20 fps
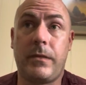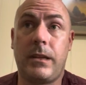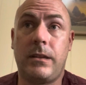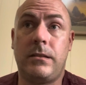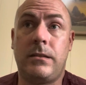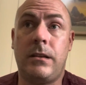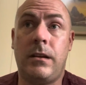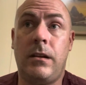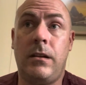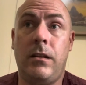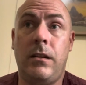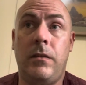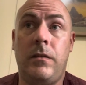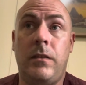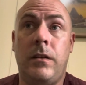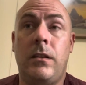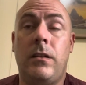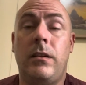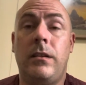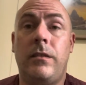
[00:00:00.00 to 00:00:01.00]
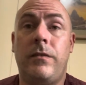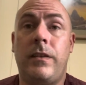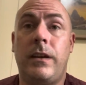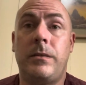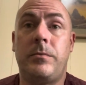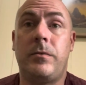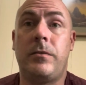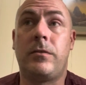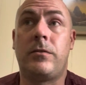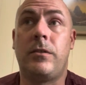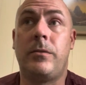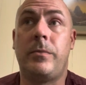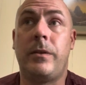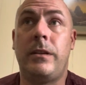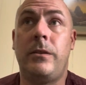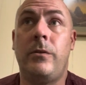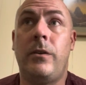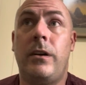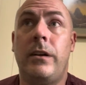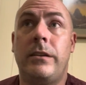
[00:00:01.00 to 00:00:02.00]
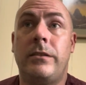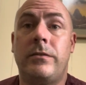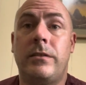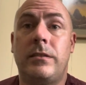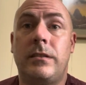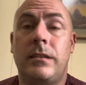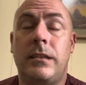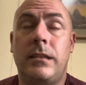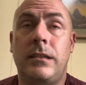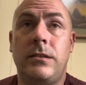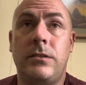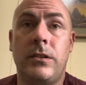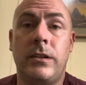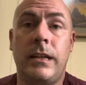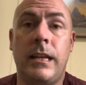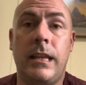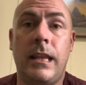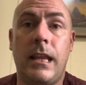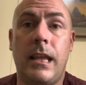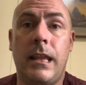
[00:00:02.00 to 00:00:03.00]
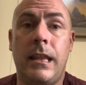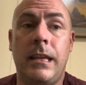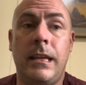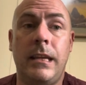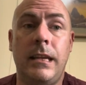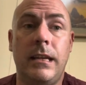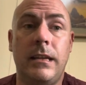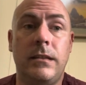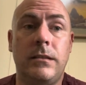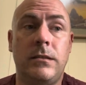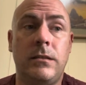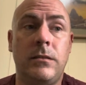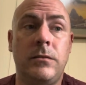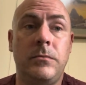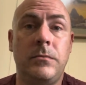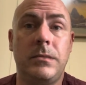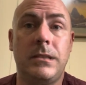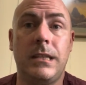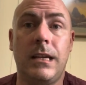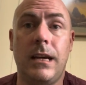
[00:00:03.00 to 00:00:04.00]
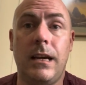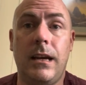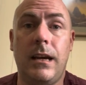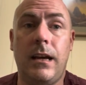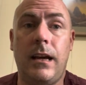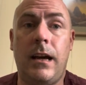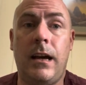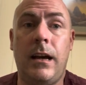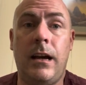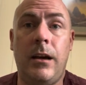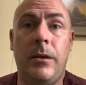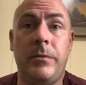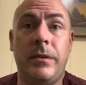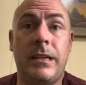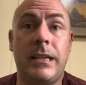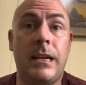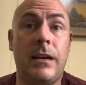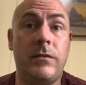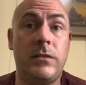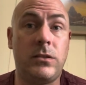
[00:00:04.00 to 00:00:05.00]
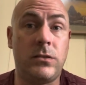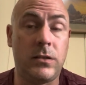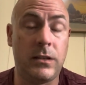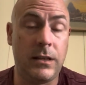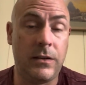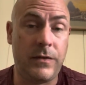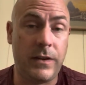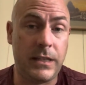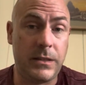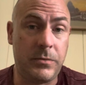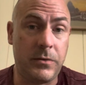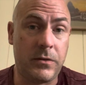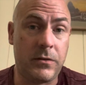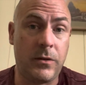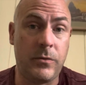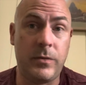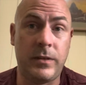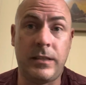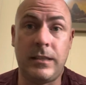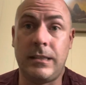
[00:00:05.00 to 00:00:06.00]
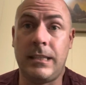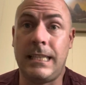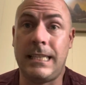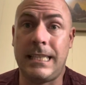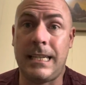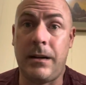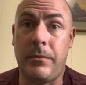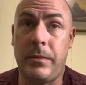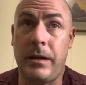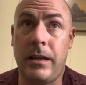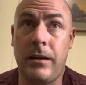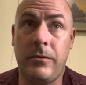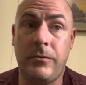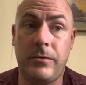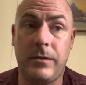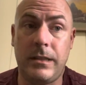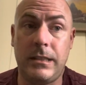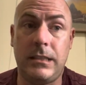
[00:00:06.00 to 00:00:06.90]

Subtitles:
So if you're not in the Facebook group and you are interested in joining the Zooms, you can either join the Facebook group, which is linked down below.